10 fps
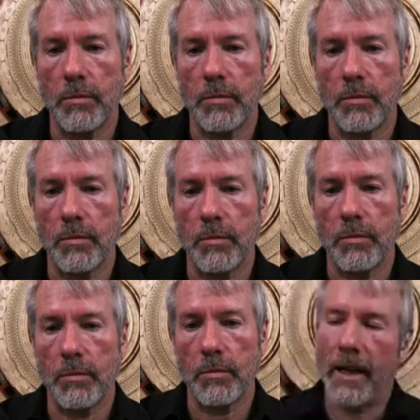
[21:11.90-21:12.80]
You can
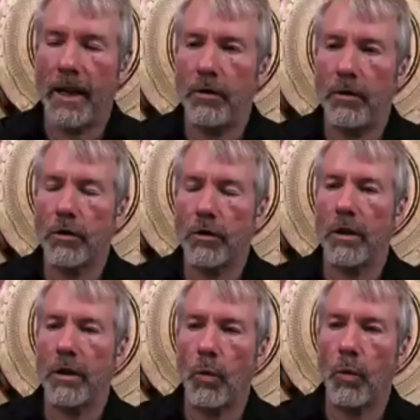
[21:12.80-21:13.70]
create, how do
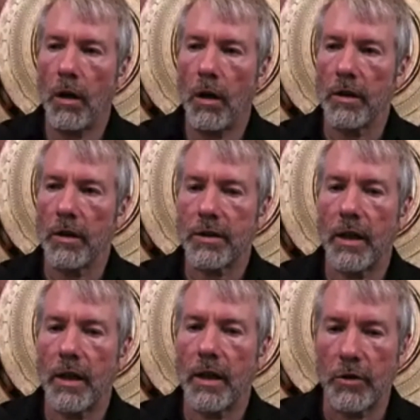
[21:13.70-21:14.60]
you create a wall in
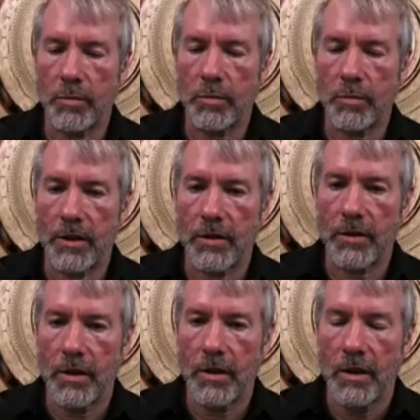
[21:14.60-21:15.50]
cyberspace?
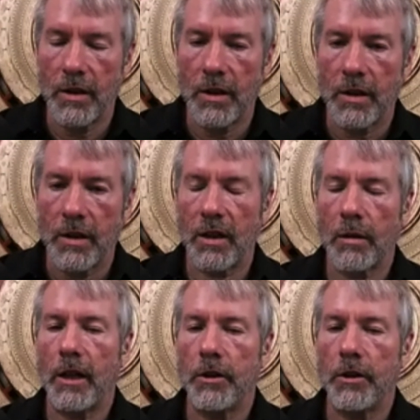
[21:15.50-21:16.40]
Let's think about
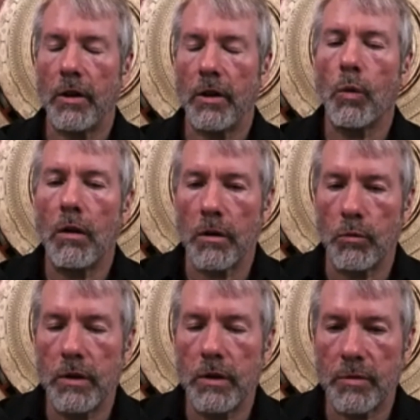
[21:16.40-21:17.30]
how you create a wall in
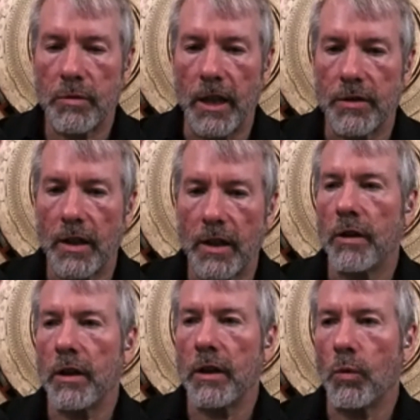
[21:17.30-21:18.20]
real space. I
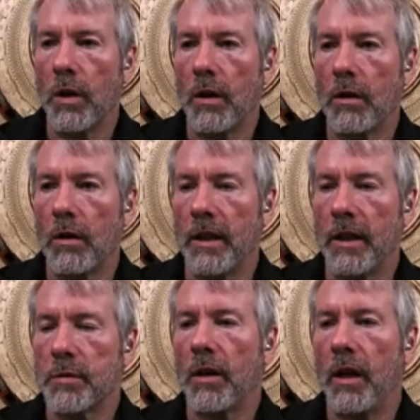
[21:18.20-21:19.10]
create a wall and it's
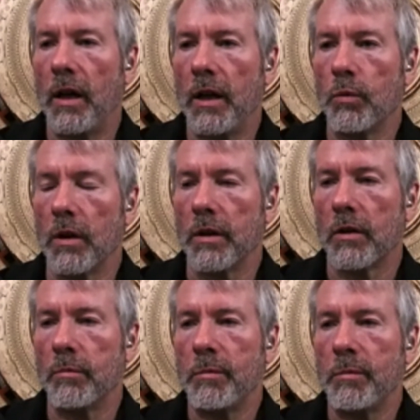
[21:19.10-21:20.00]
plywood, or
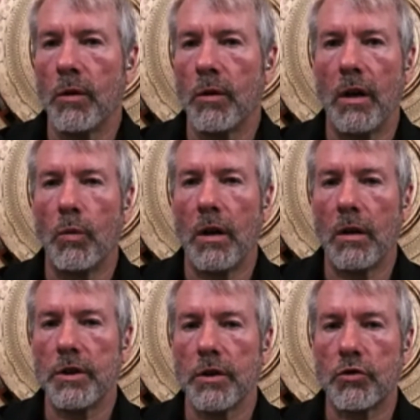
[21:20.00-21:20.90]
maybe a wall which is
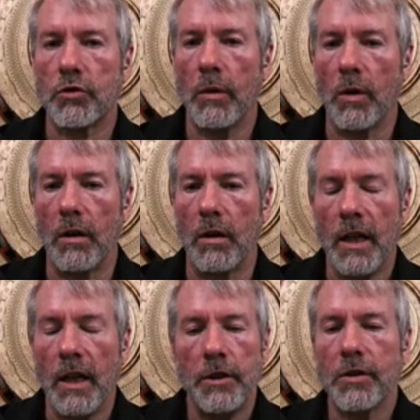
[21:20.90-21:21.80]
drywall. You can
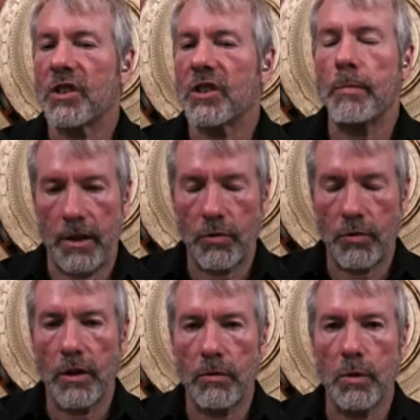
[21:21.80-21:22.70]
smash right through a
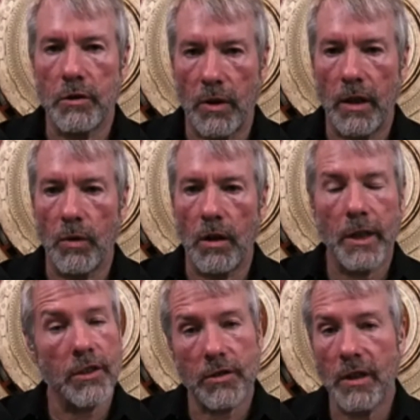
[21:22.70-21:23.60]
drywall because there's not a
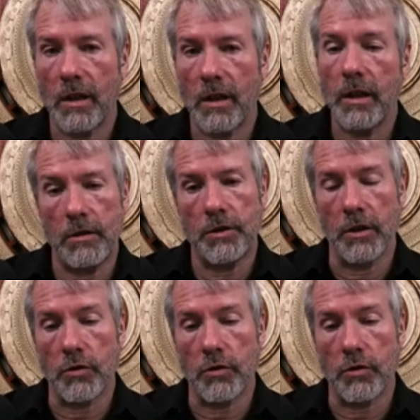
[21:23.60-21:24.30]
lot of energy in drywall.